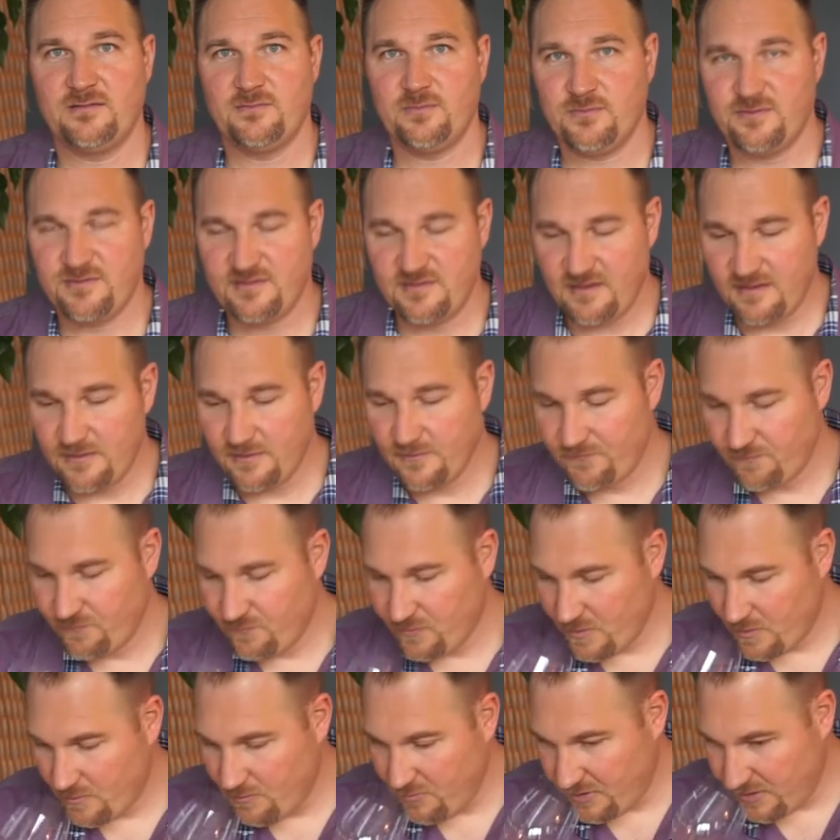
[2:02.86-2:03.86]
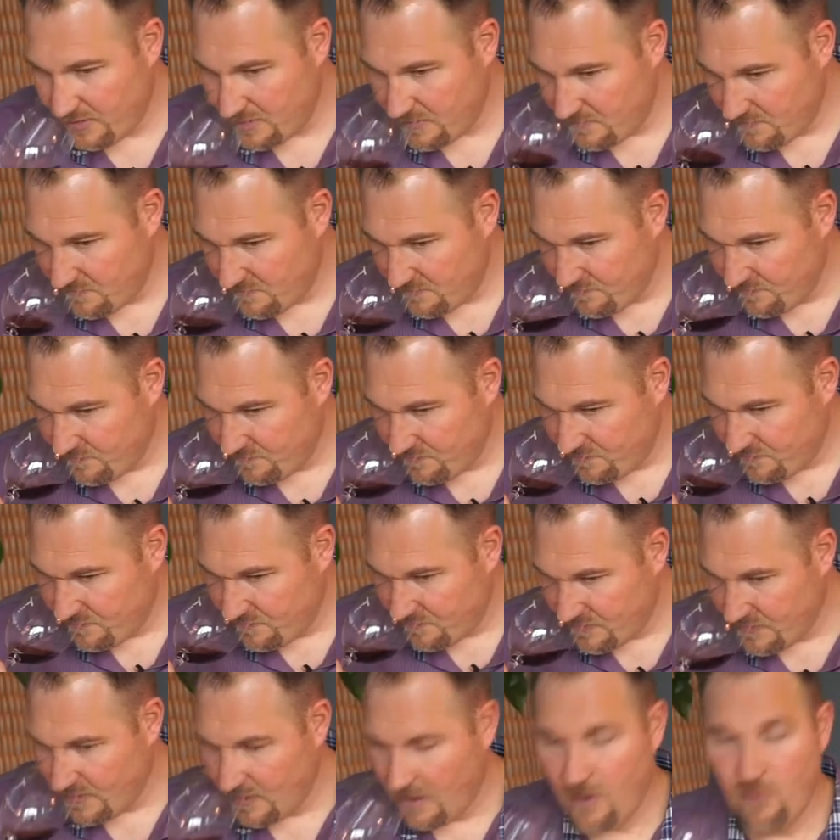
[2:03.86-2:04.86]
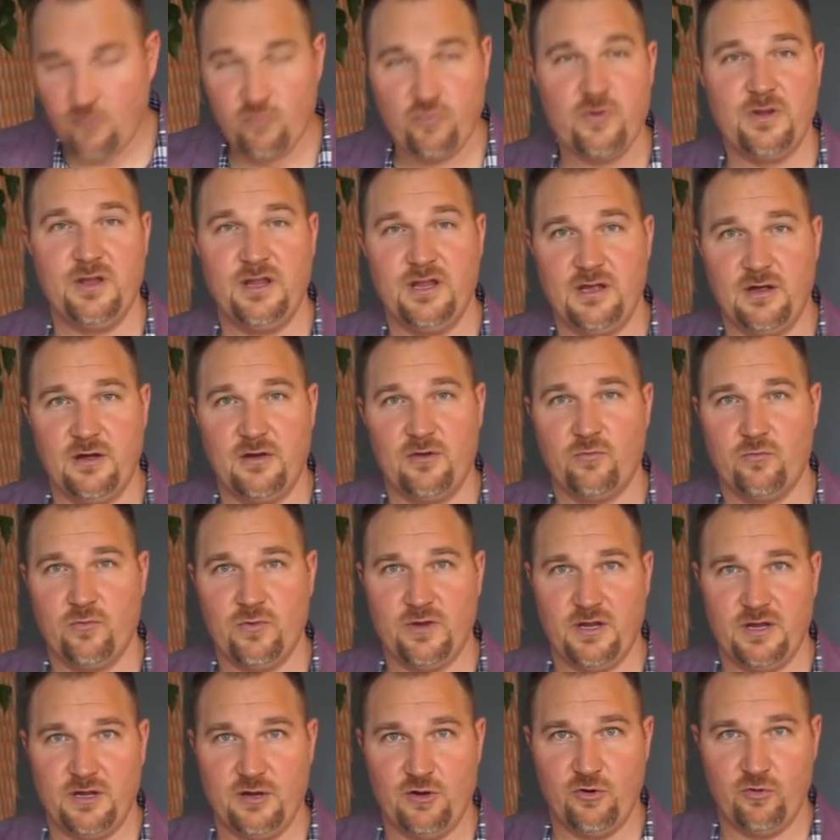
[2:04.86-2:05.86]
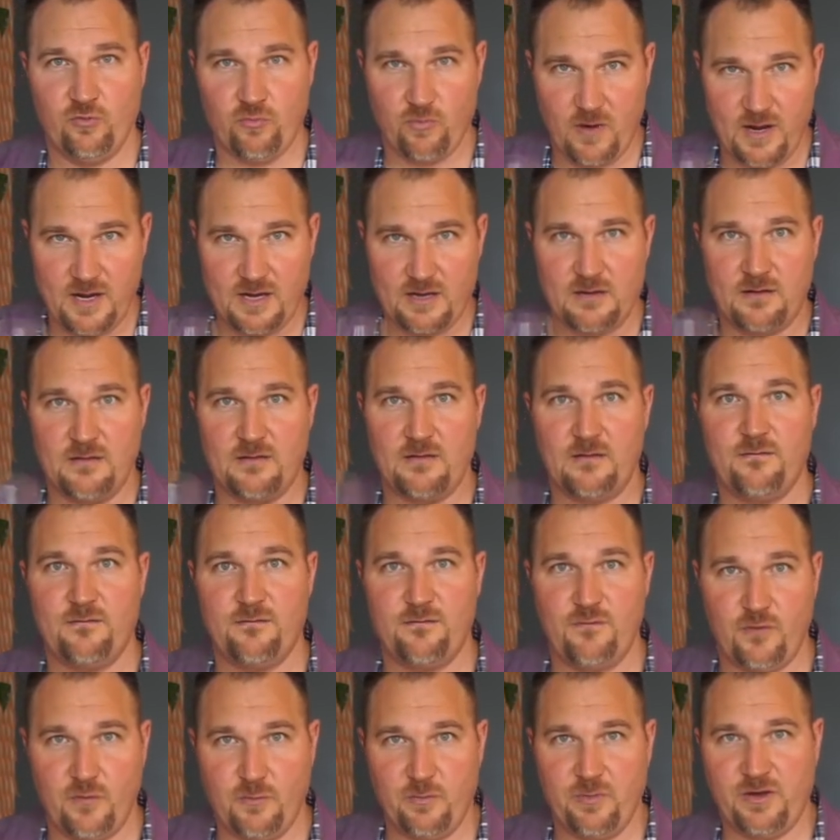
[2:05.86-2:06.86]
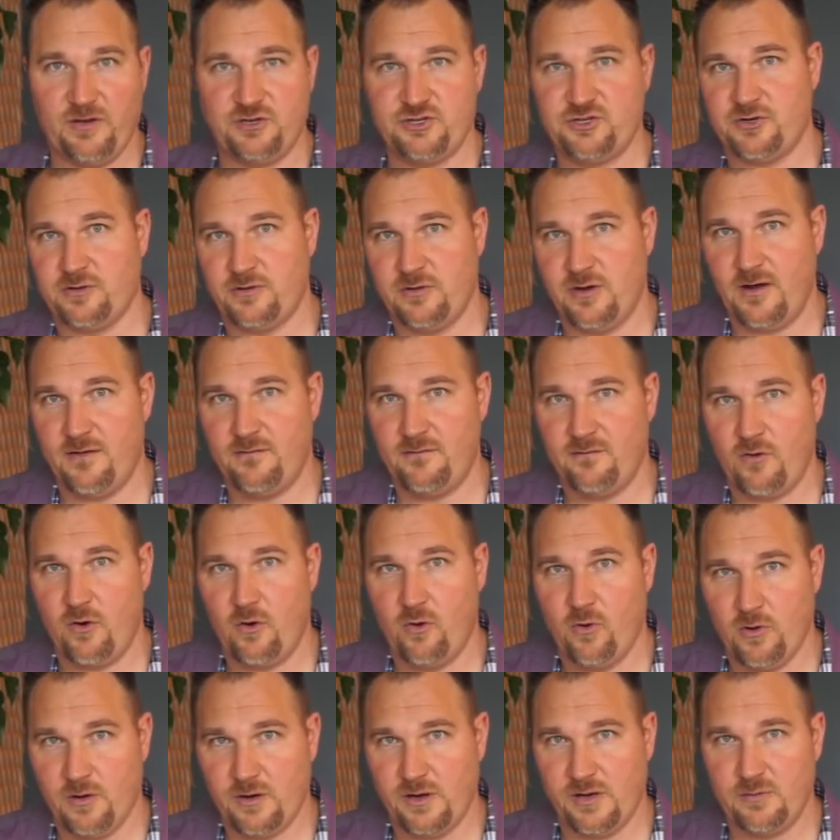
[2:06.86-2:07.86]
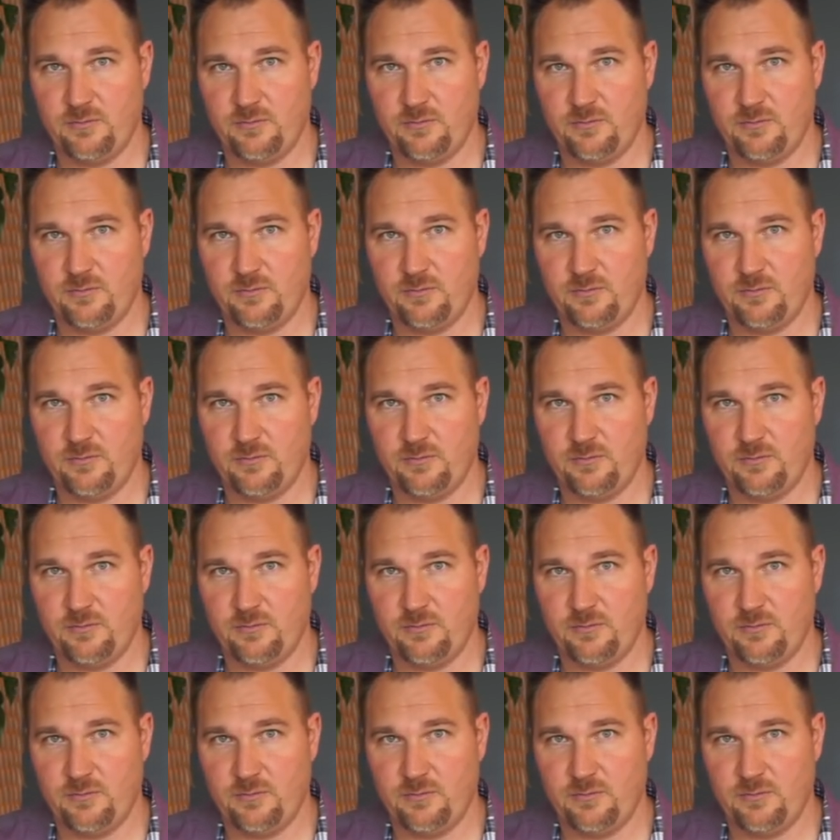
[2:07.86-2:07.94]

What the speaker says: we'll see, but a really, really great full picture of Oregon